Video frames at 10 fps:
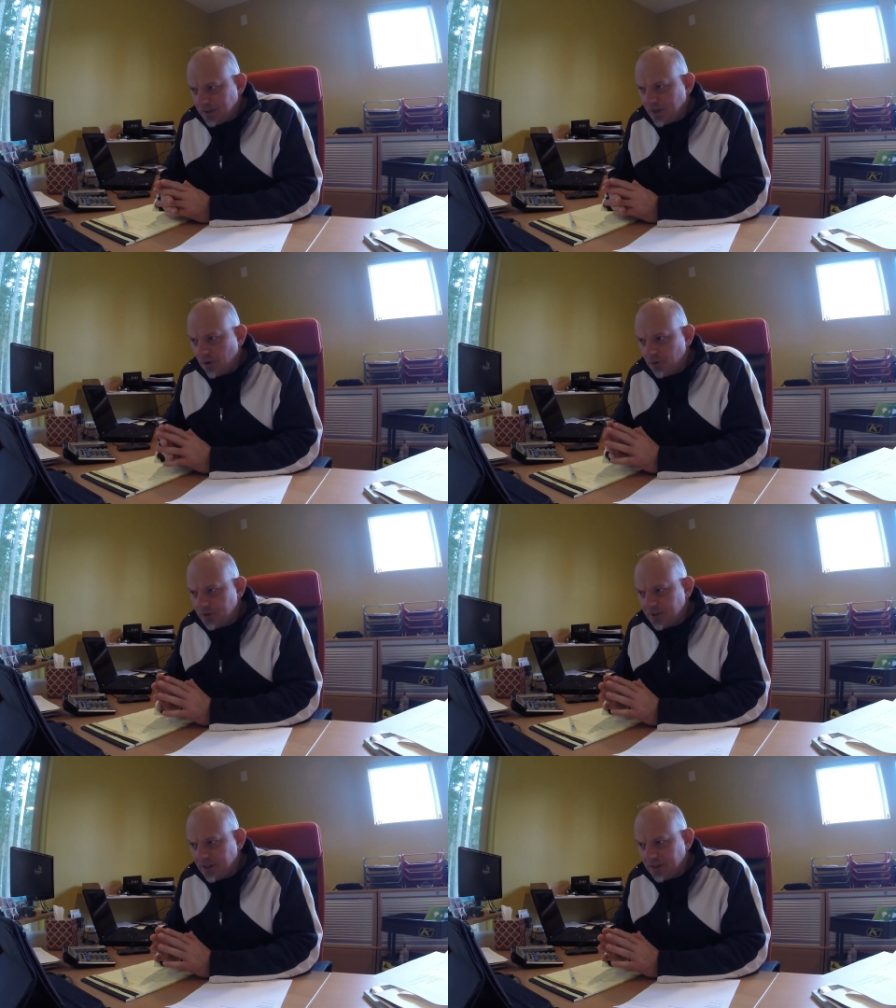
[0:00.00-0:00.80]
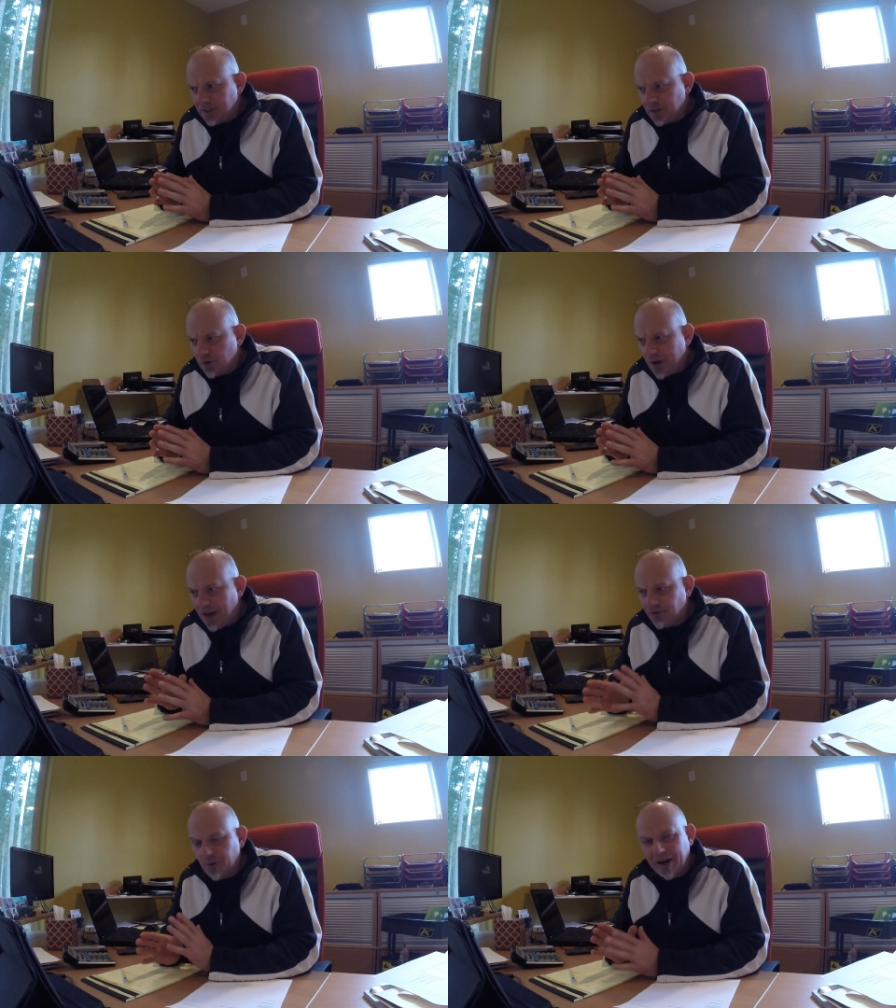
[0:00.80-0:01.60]
You
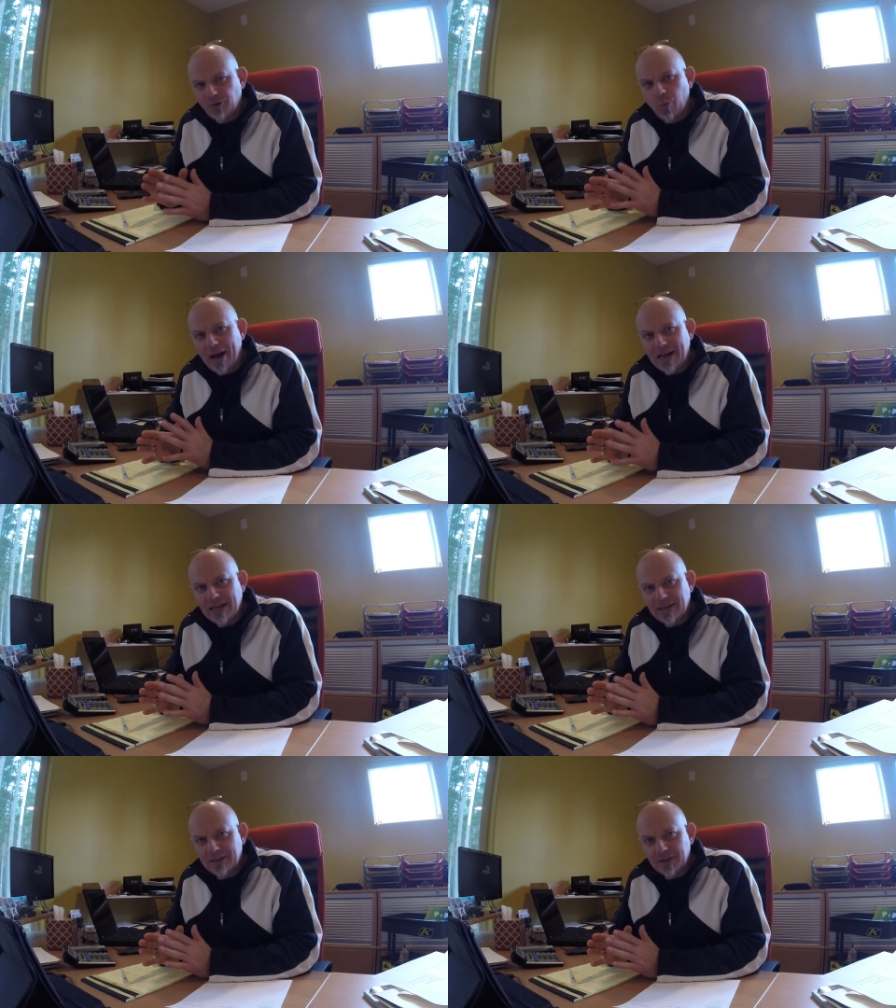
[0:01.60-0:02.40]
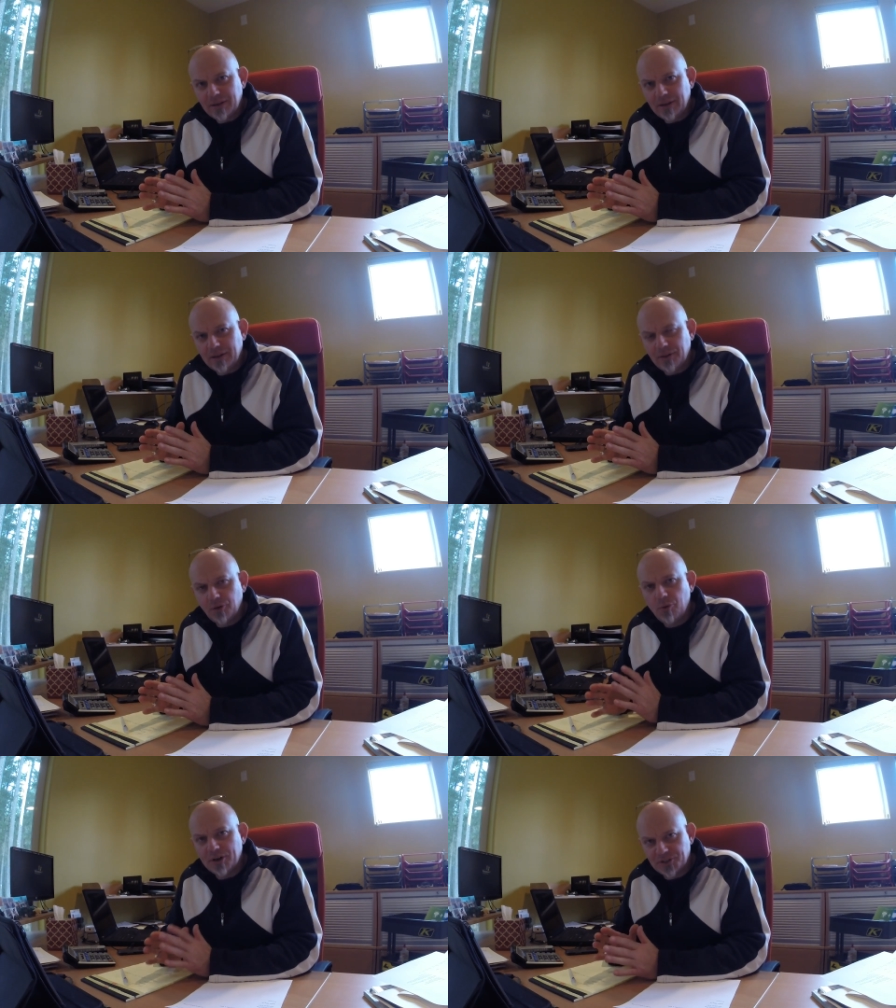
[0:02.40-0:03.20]
have to outweigh the
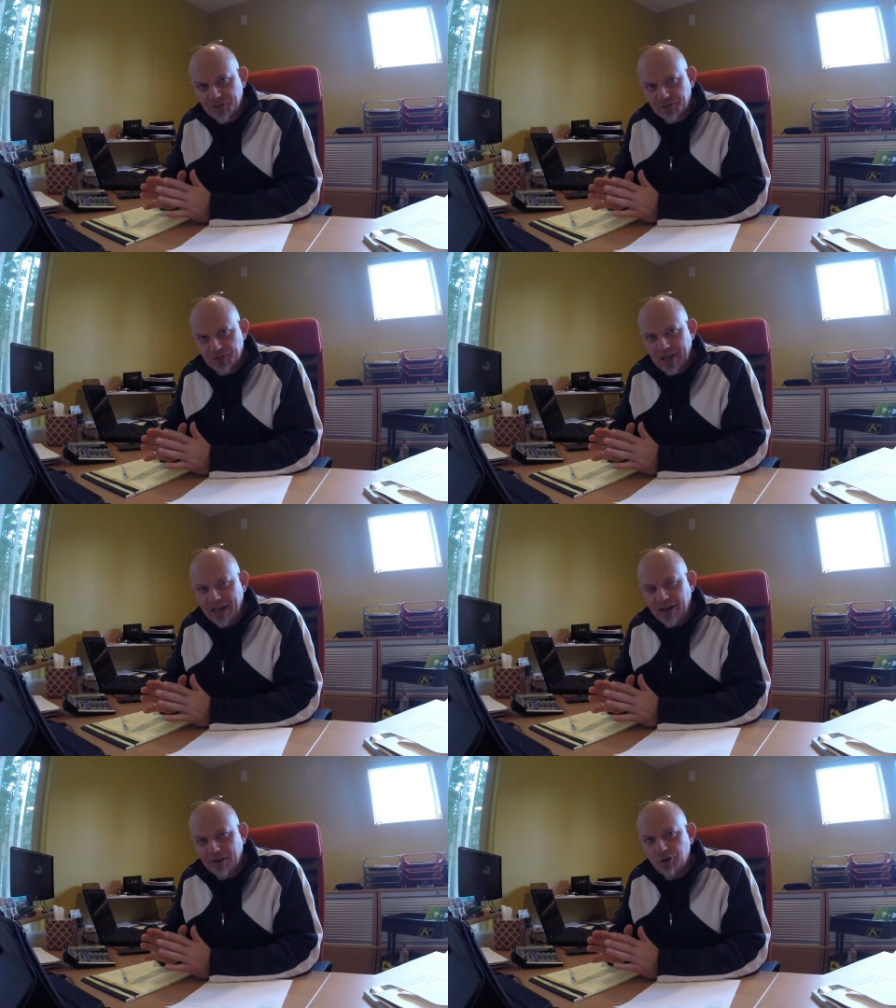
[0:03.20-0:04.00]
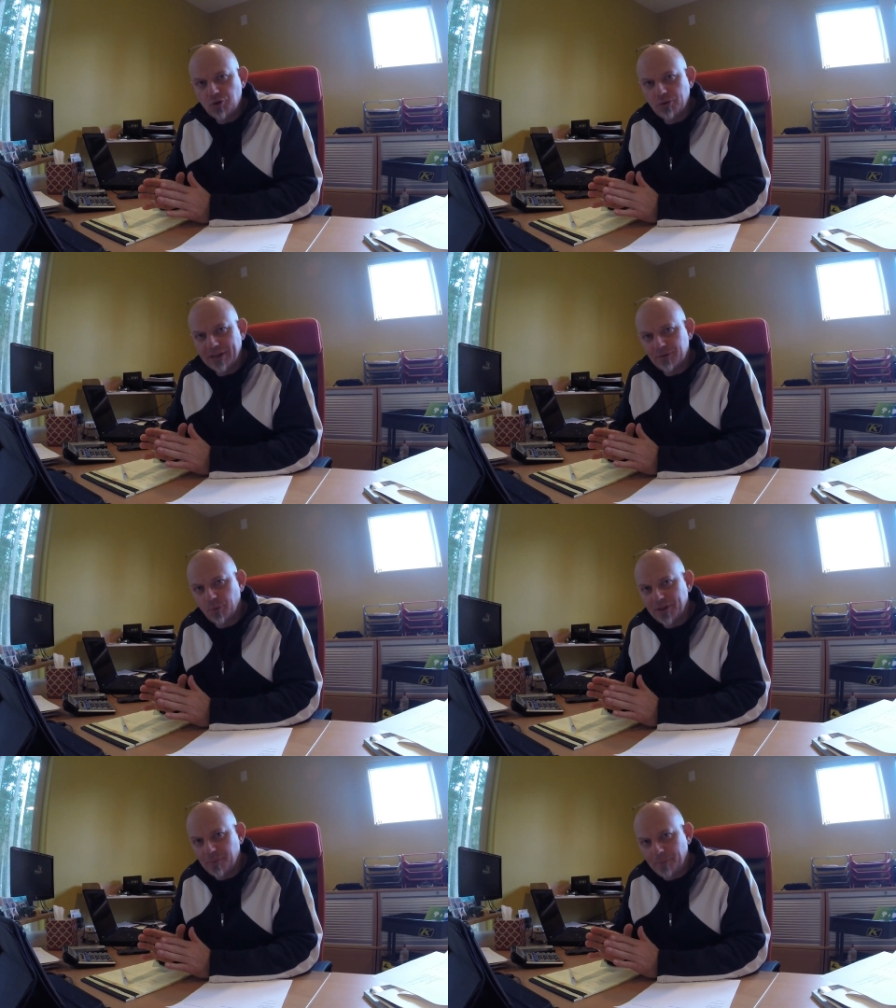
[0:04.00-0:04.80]
risks, and I knew that
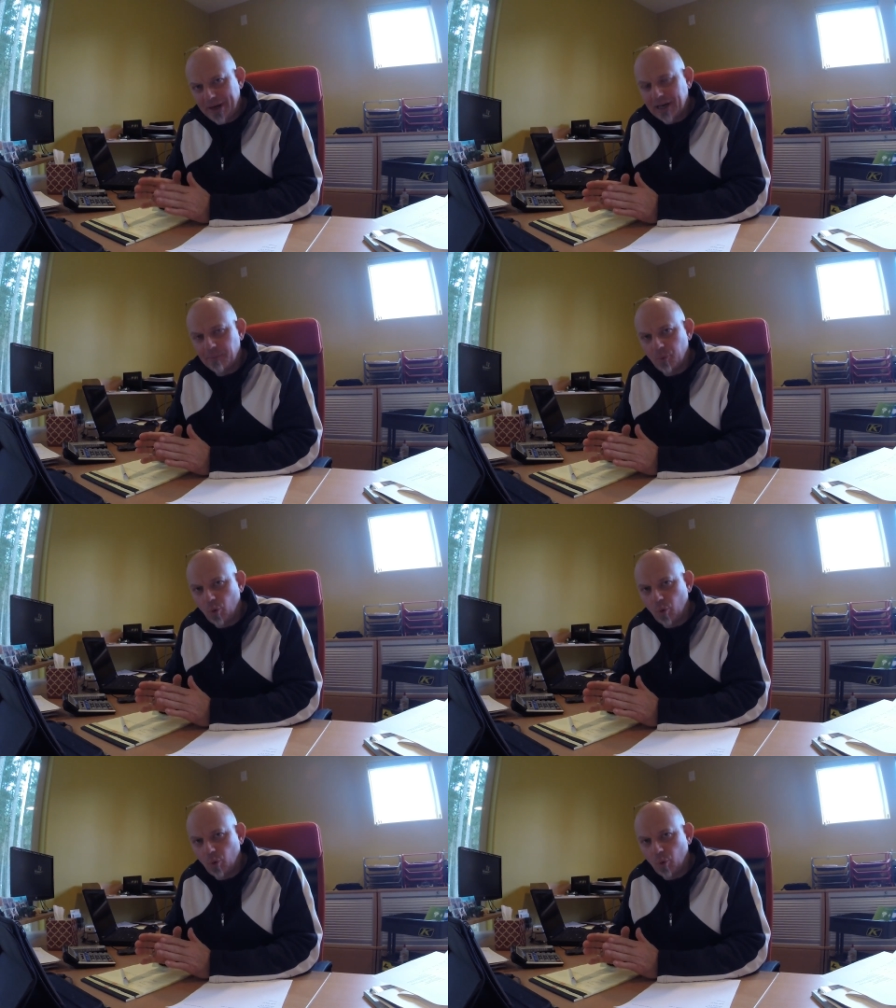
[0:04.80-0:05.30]
where the pickup